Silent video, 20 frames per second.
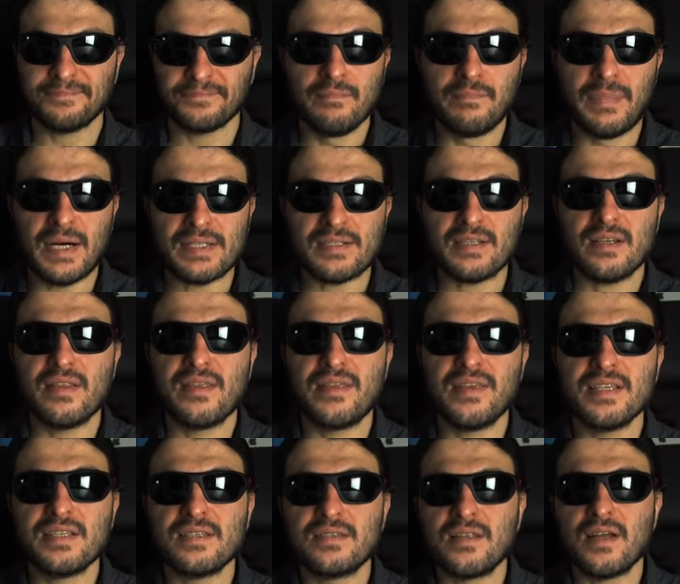But
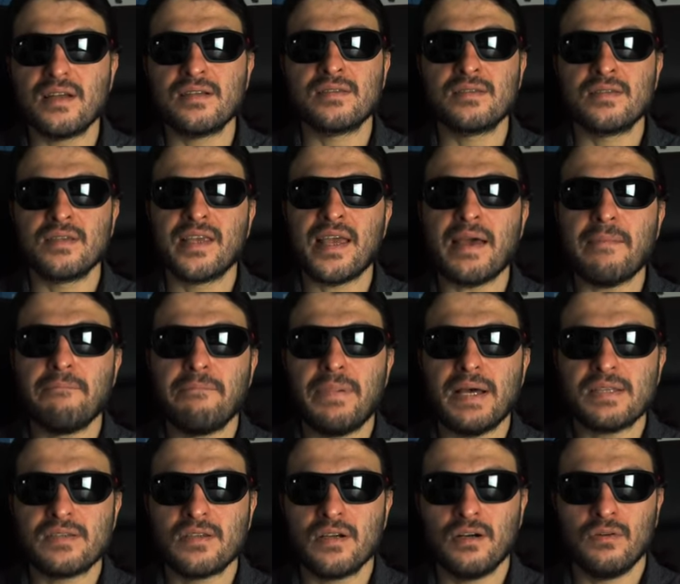this does get
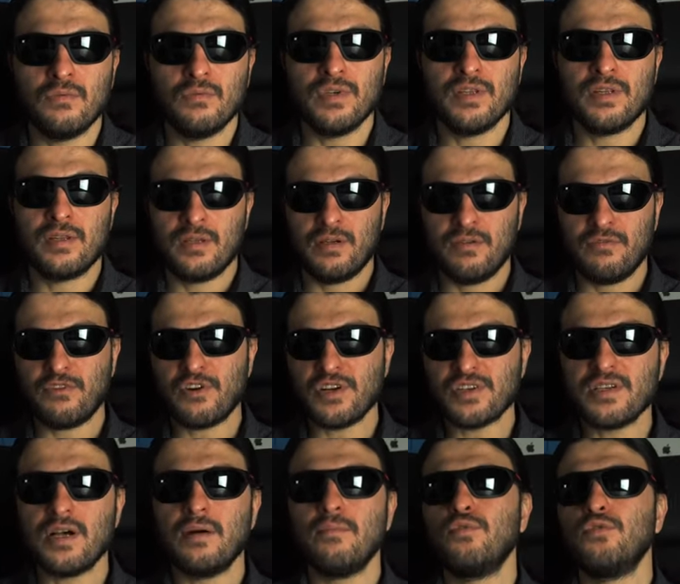better with, for
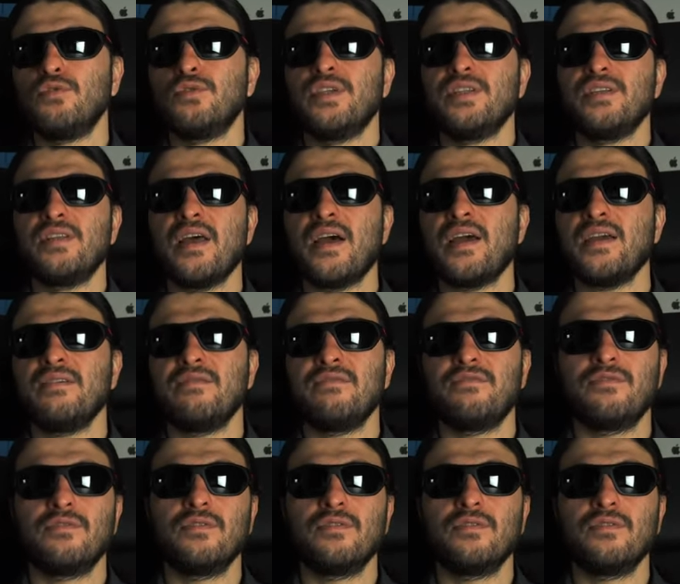example, the Dave.